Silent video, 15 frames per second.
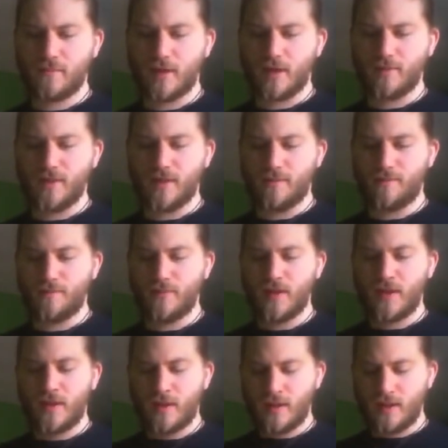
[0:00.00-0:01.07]
I mean,
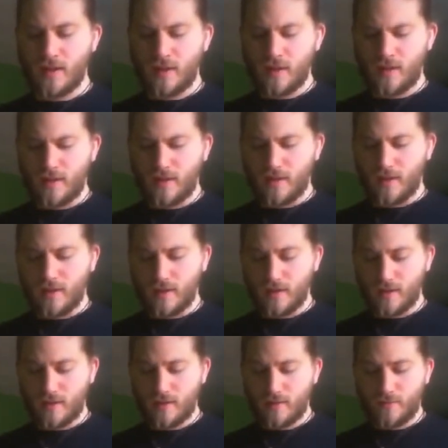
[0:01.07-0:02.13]

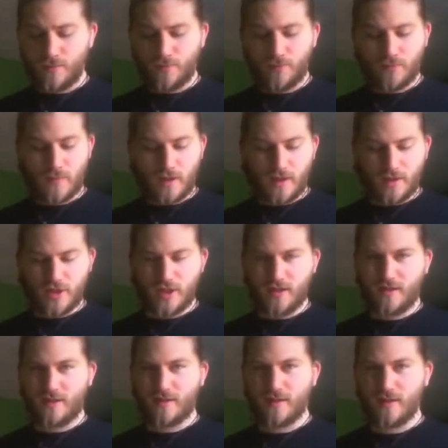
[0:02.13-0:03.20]
I
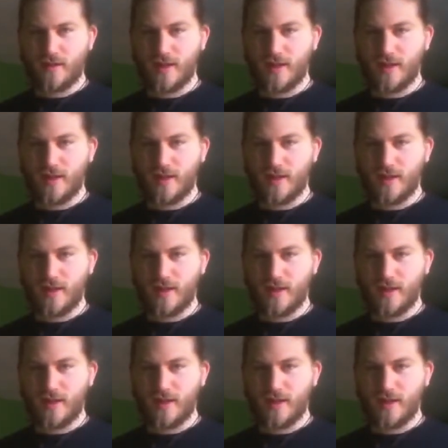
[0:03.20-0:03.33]
just